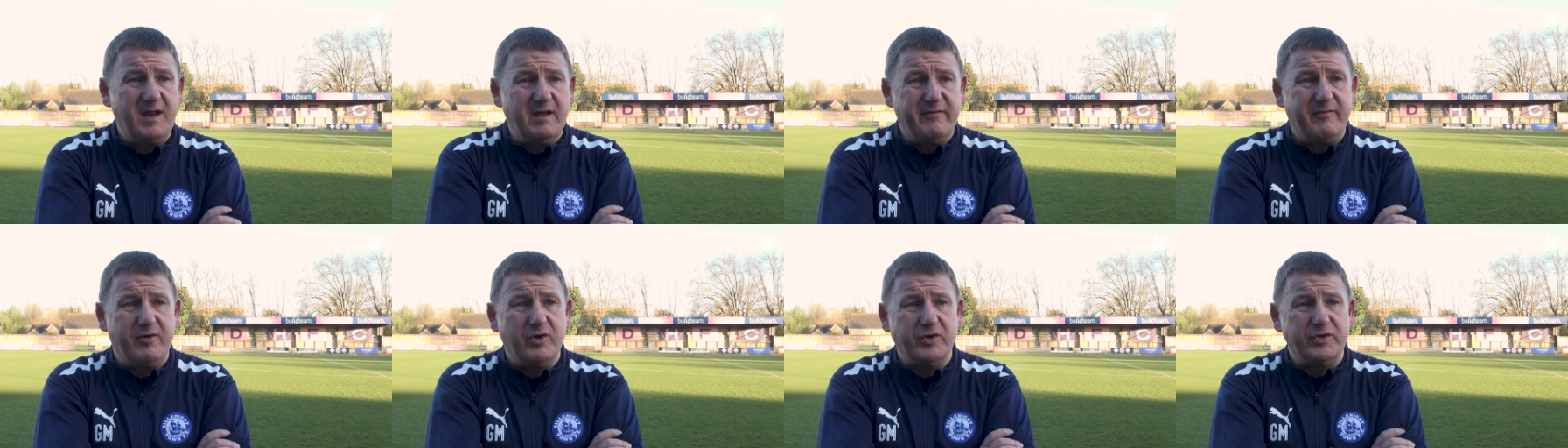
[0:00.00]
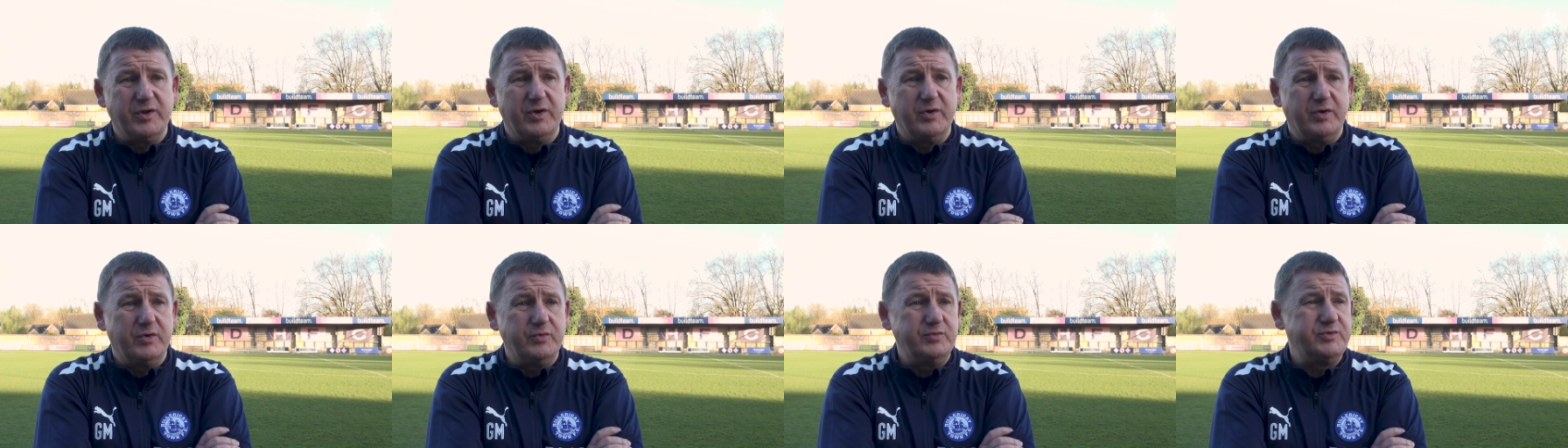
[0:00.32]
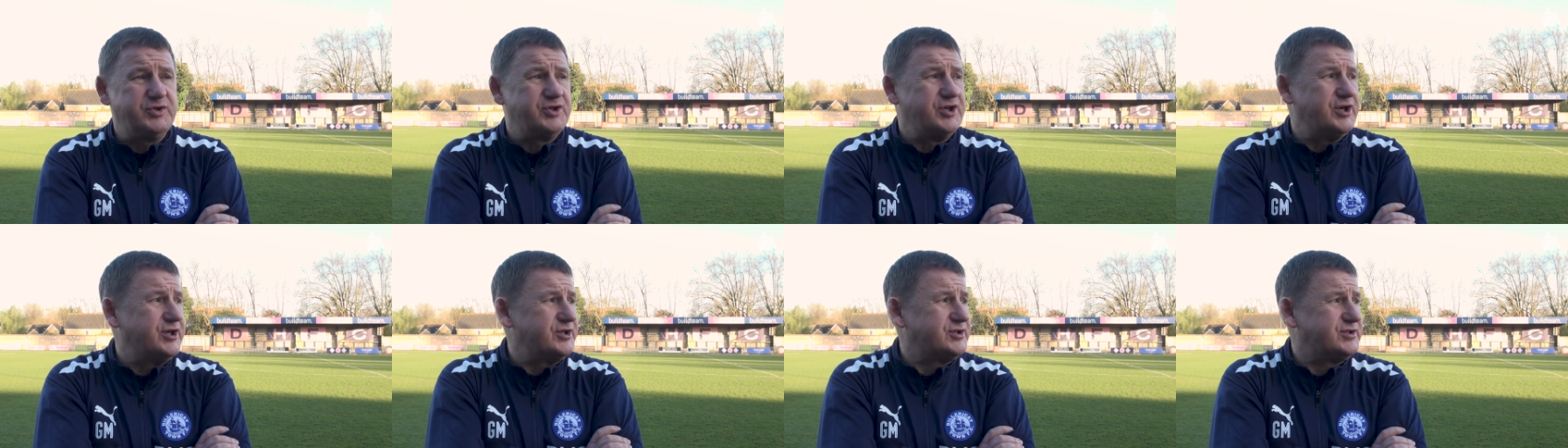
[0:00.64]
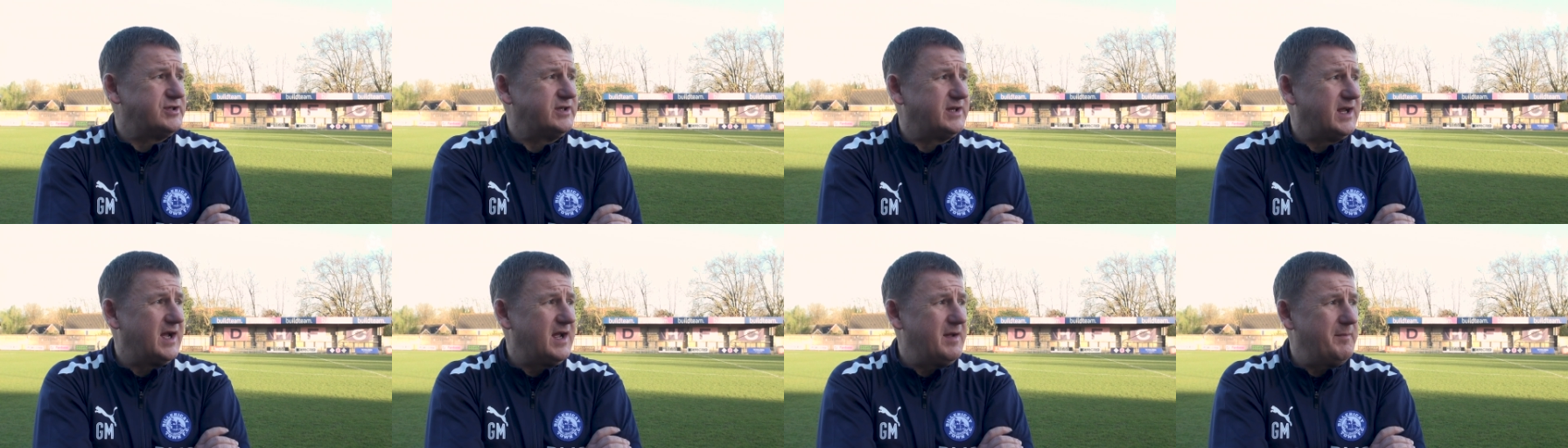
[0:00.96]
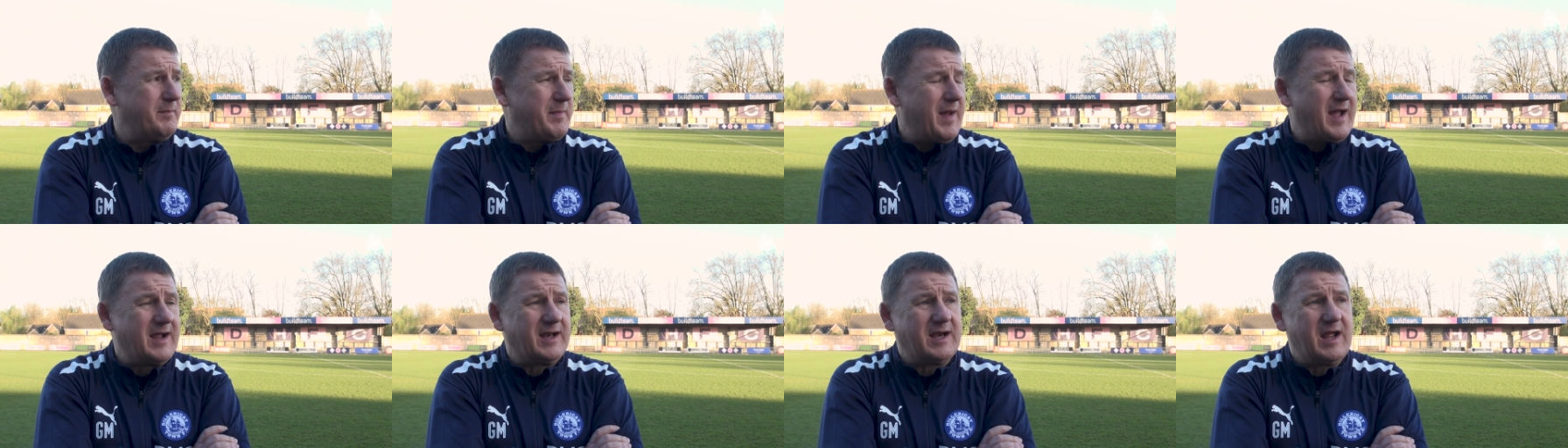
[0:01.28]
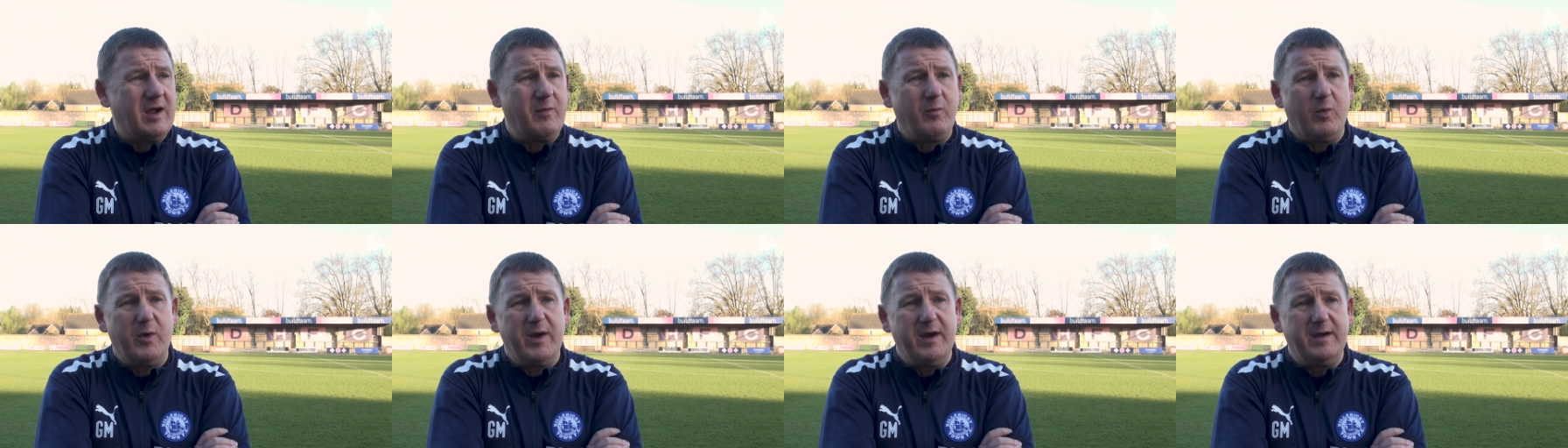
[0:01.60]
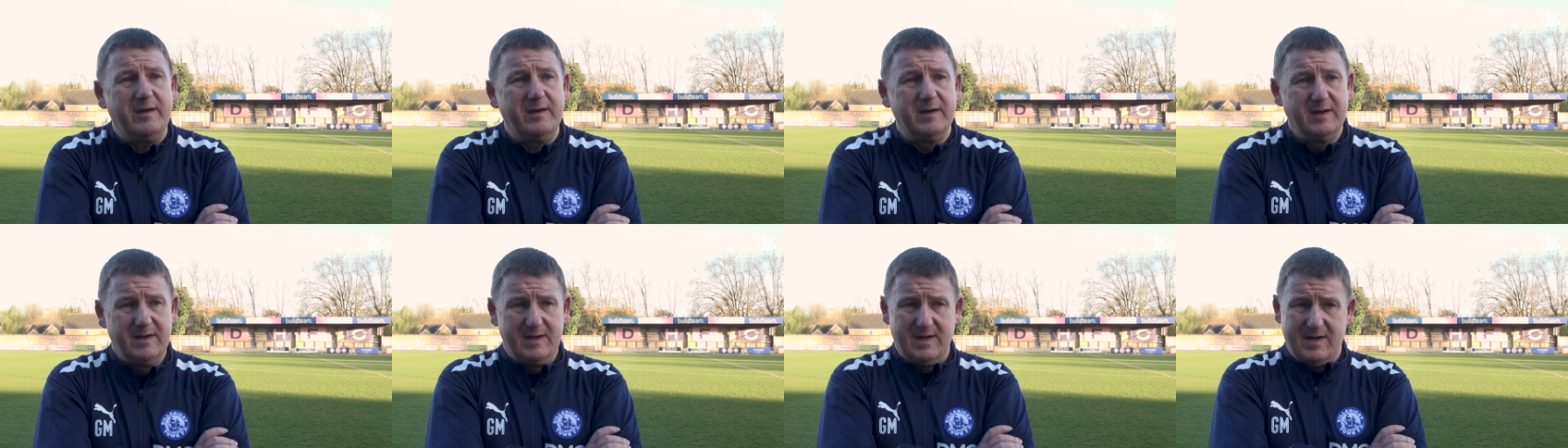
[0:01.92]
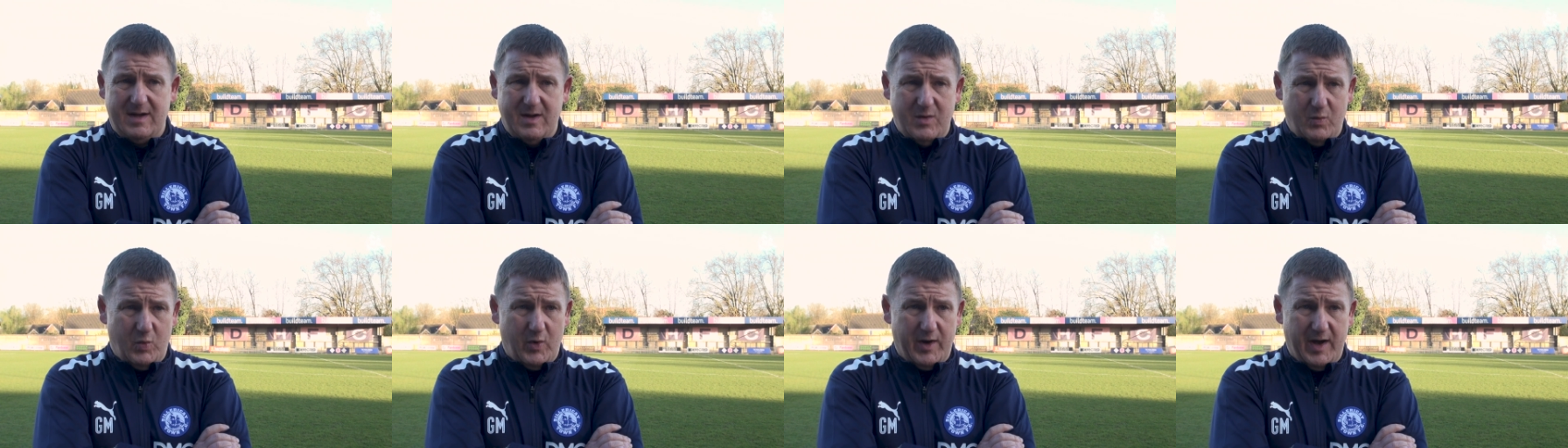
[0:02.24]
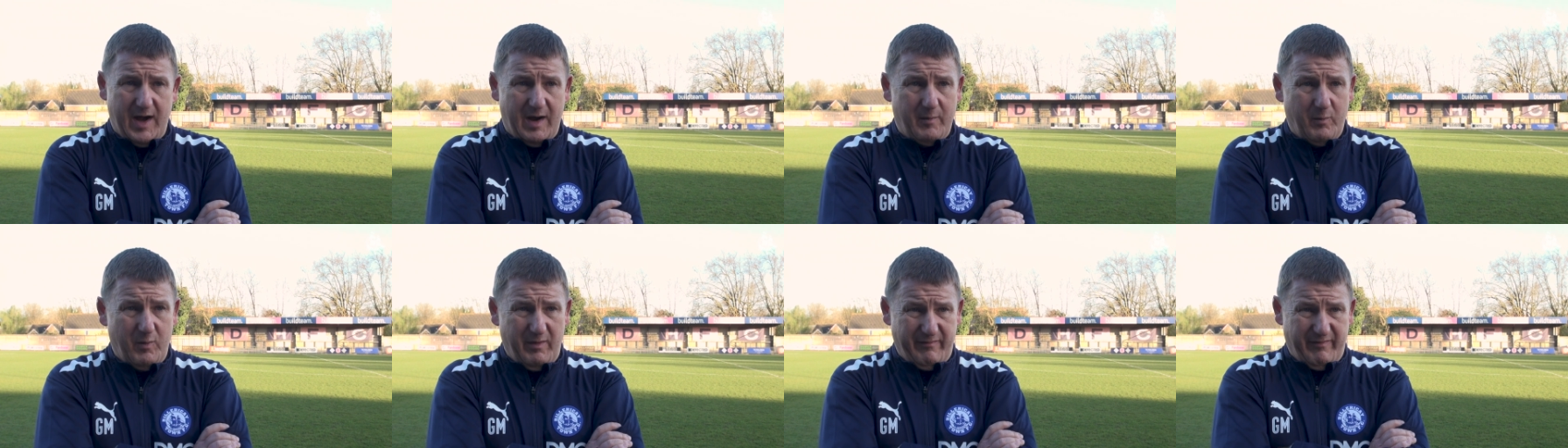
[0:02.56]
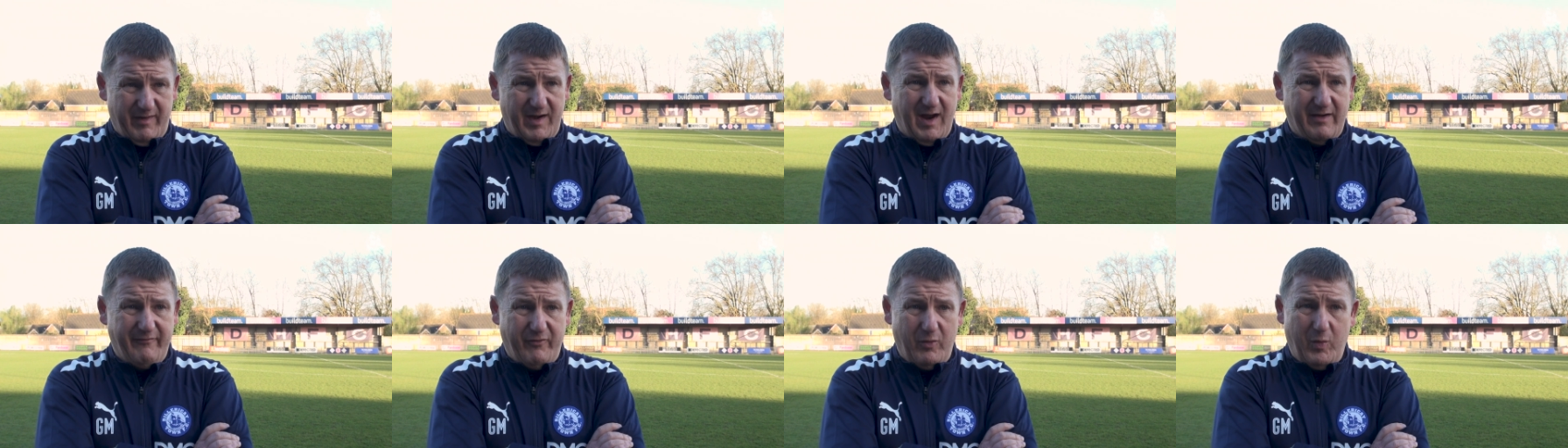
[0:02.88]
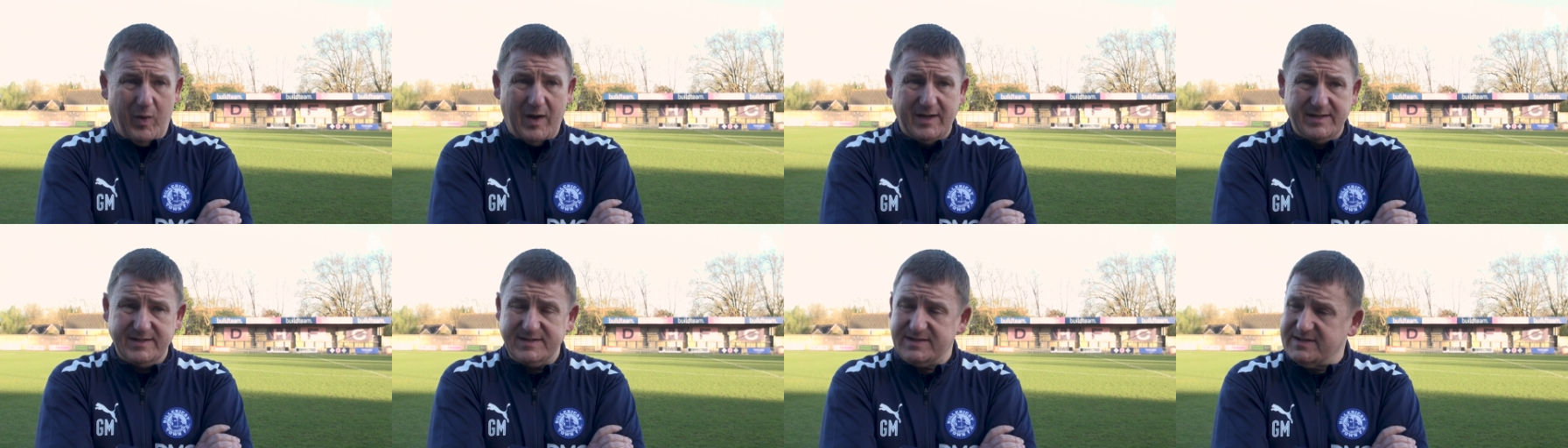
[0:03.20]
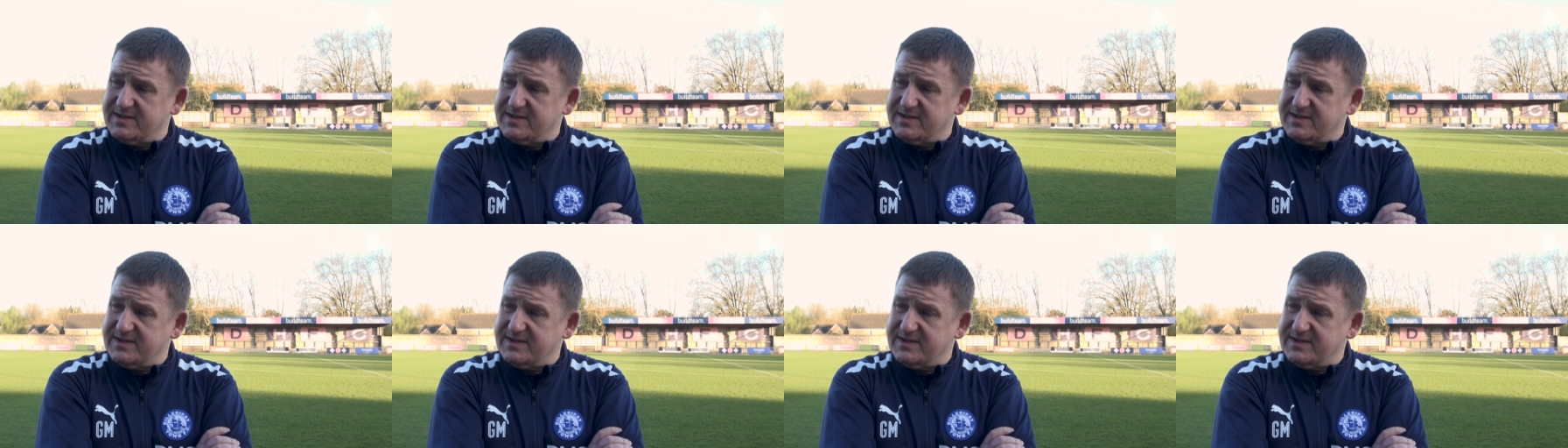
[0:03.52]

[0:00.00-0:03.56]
They've gone to Hornchurch today and backed that win up with another one.